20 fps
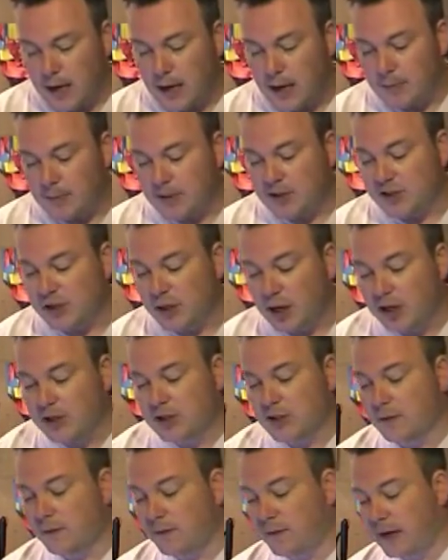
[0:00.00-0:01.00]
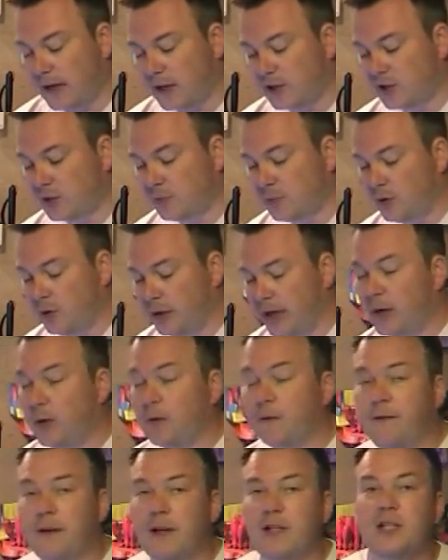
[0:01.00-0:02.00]
Um, it's nice and flexible.
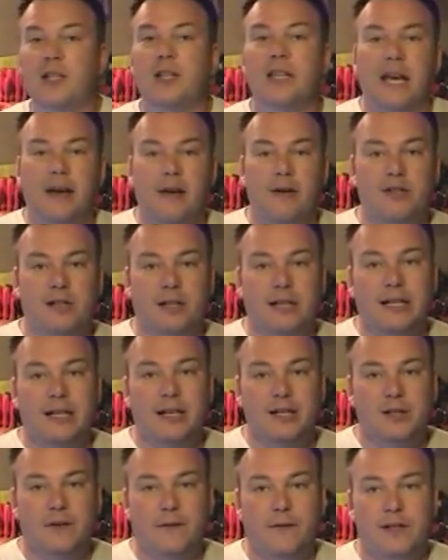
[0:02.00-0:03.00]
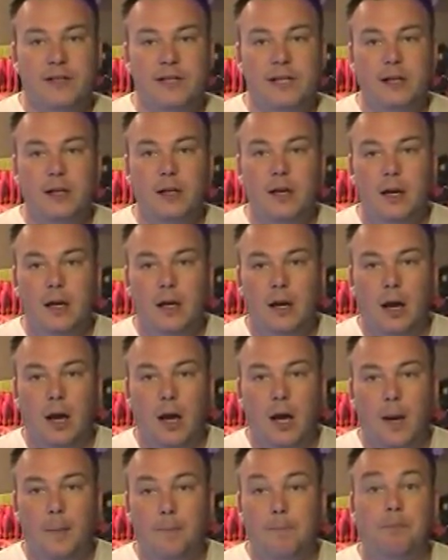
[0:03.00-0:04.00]
It'll fit in the areas I need it to fit in.
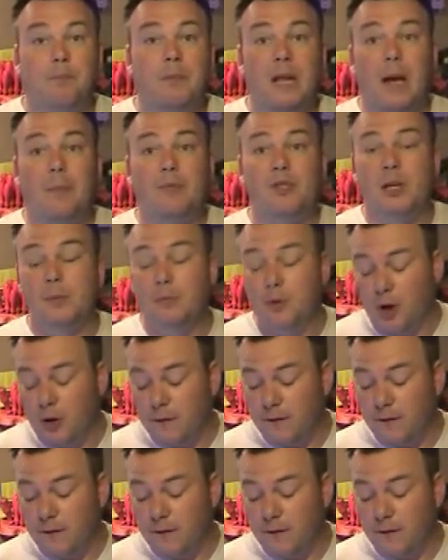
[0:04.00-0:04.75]
Um, absolutely